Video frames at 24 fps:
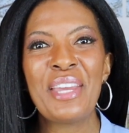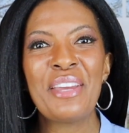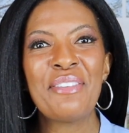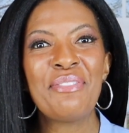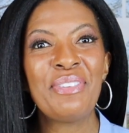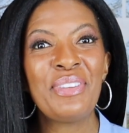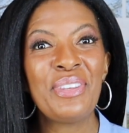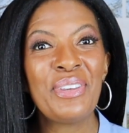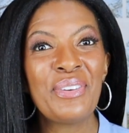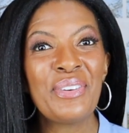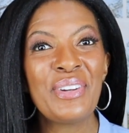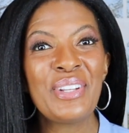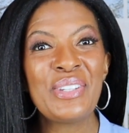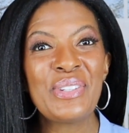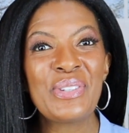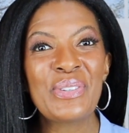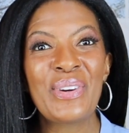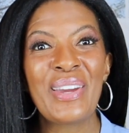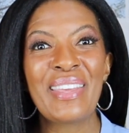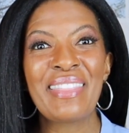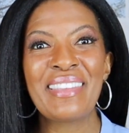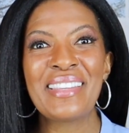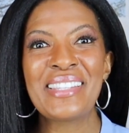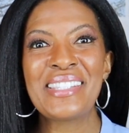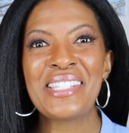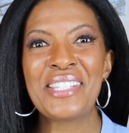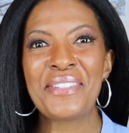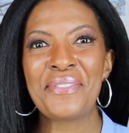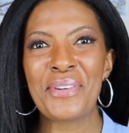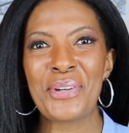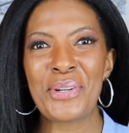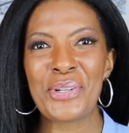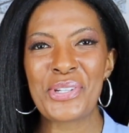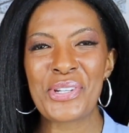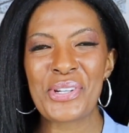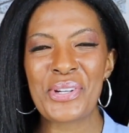If you enjoyed this
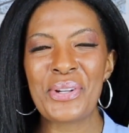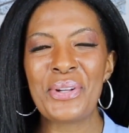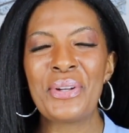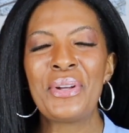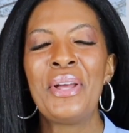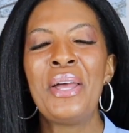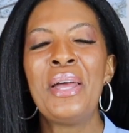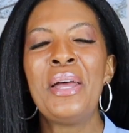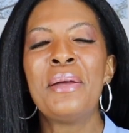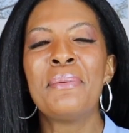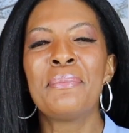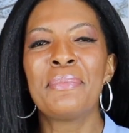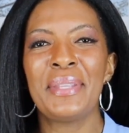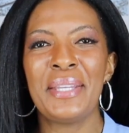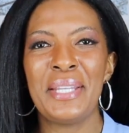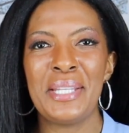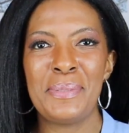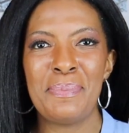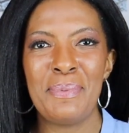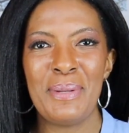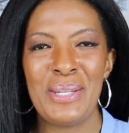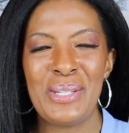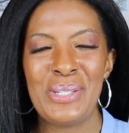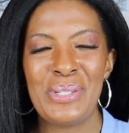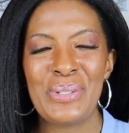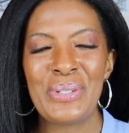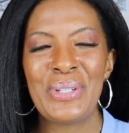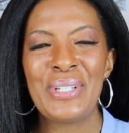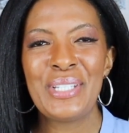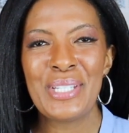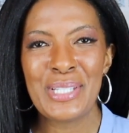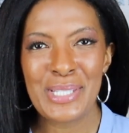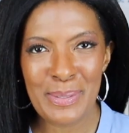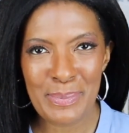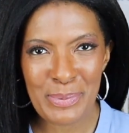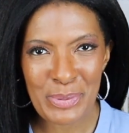devotional, please be sure
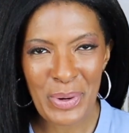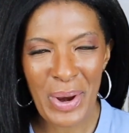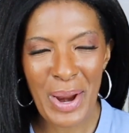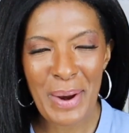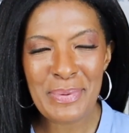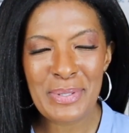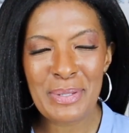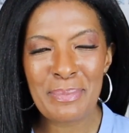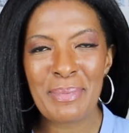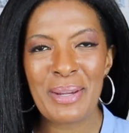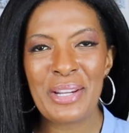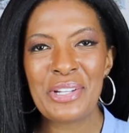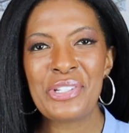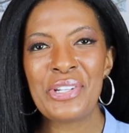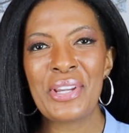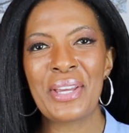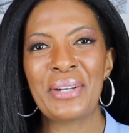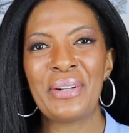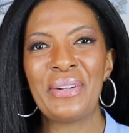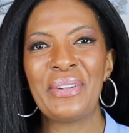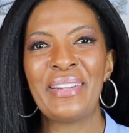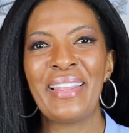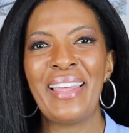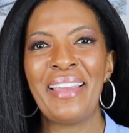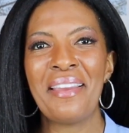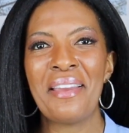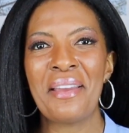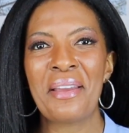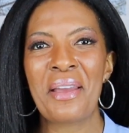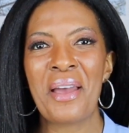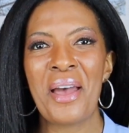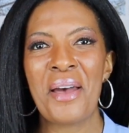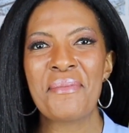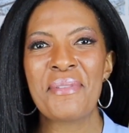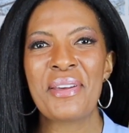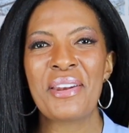to subscribe to my channel, like
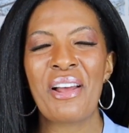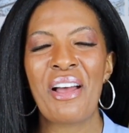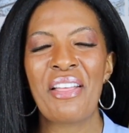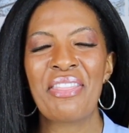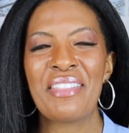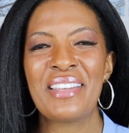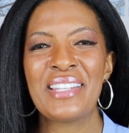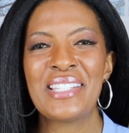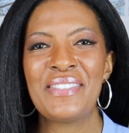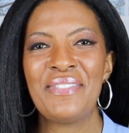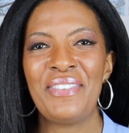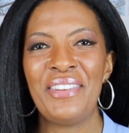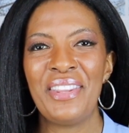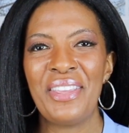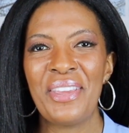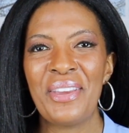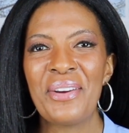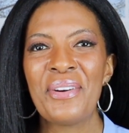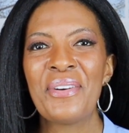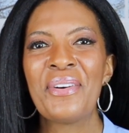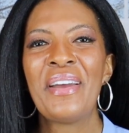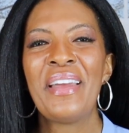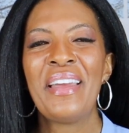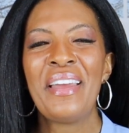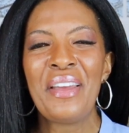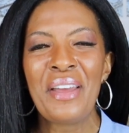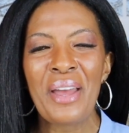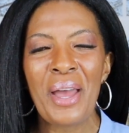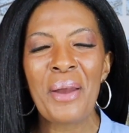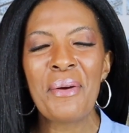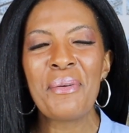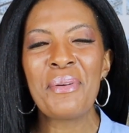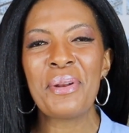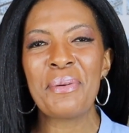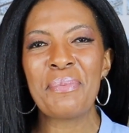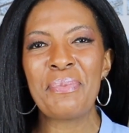and comment on this video.
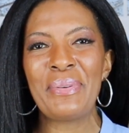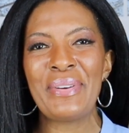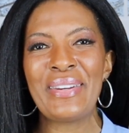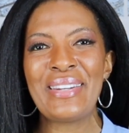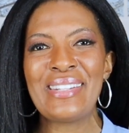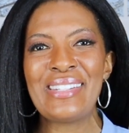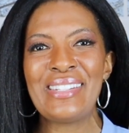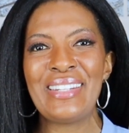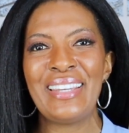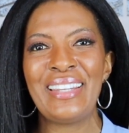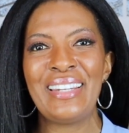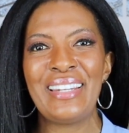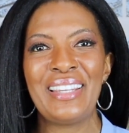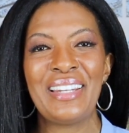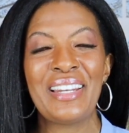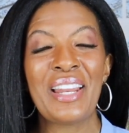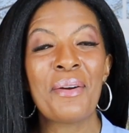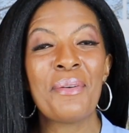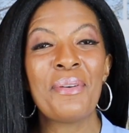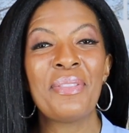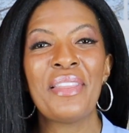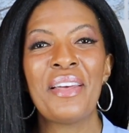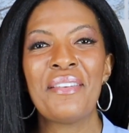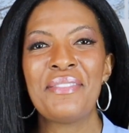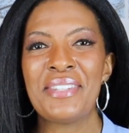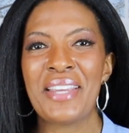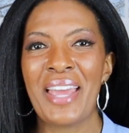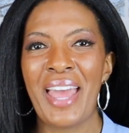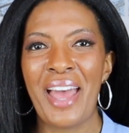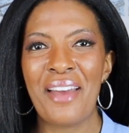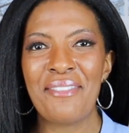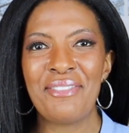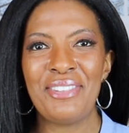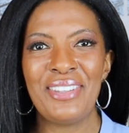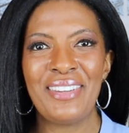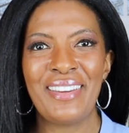I would appreciate it, and I would love to
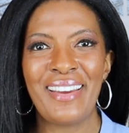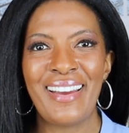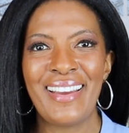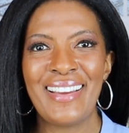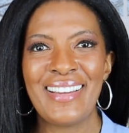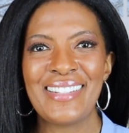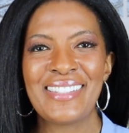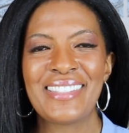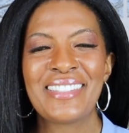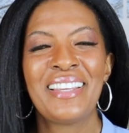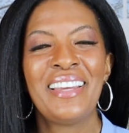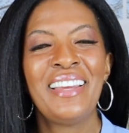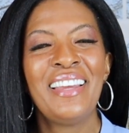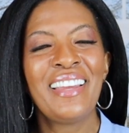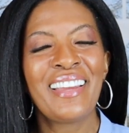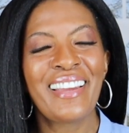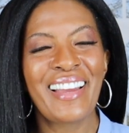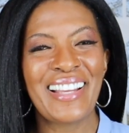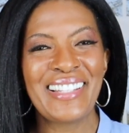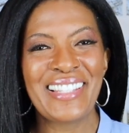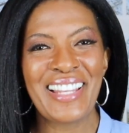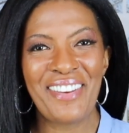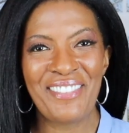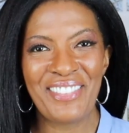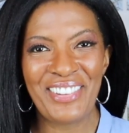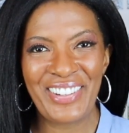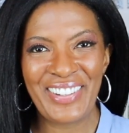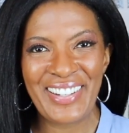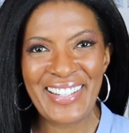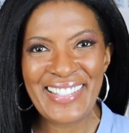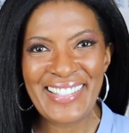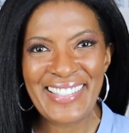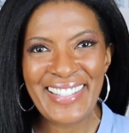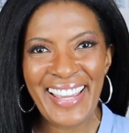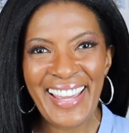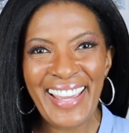have you guys guys have a
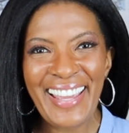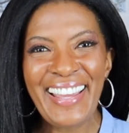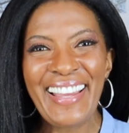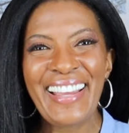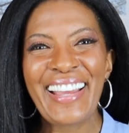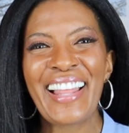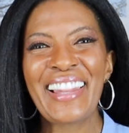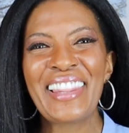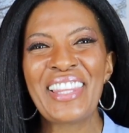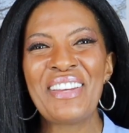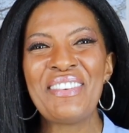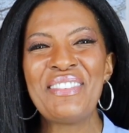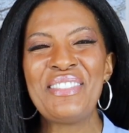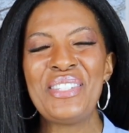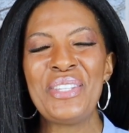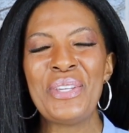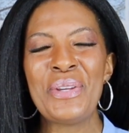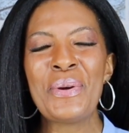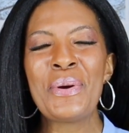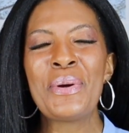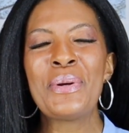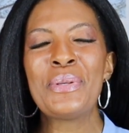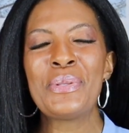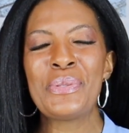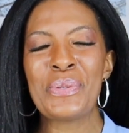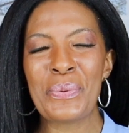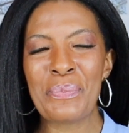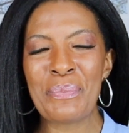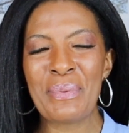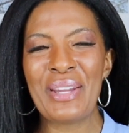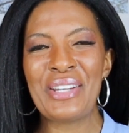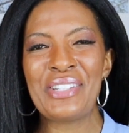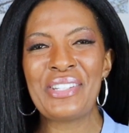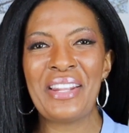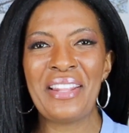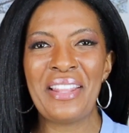great day. God loves you so
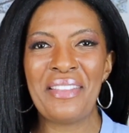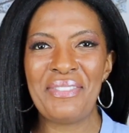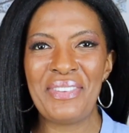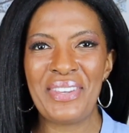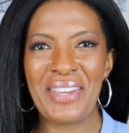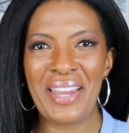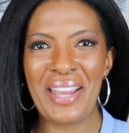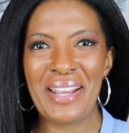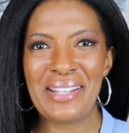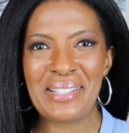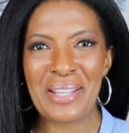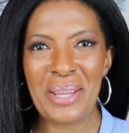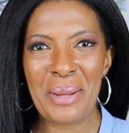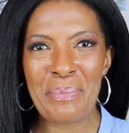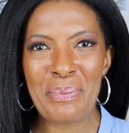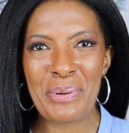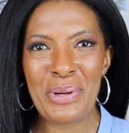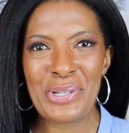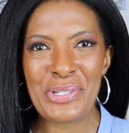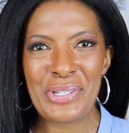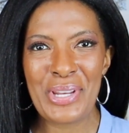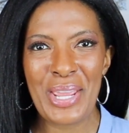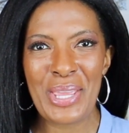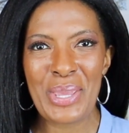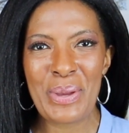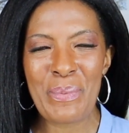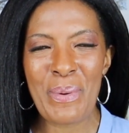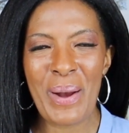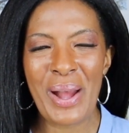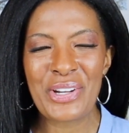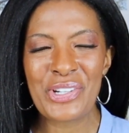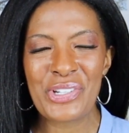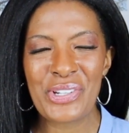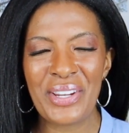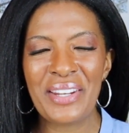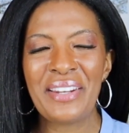much. I love you guys. I appreciate you
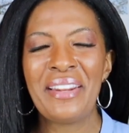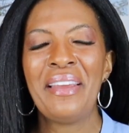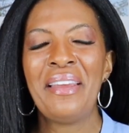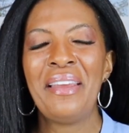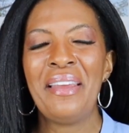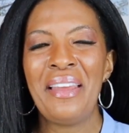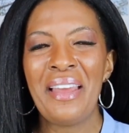watching.